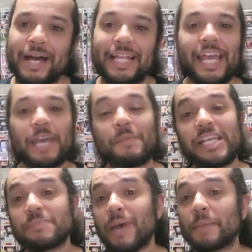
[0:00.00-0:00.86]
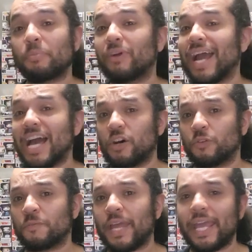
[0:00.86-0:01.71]
My name is Mike
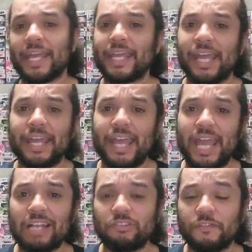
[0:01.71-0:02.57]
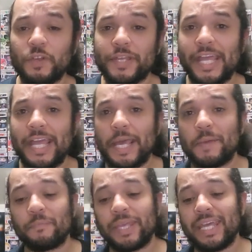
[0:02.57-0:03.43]
Brown, aka Review
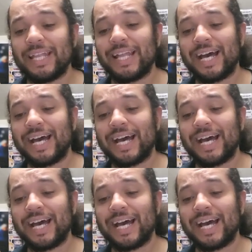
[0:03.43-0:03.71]
King MB,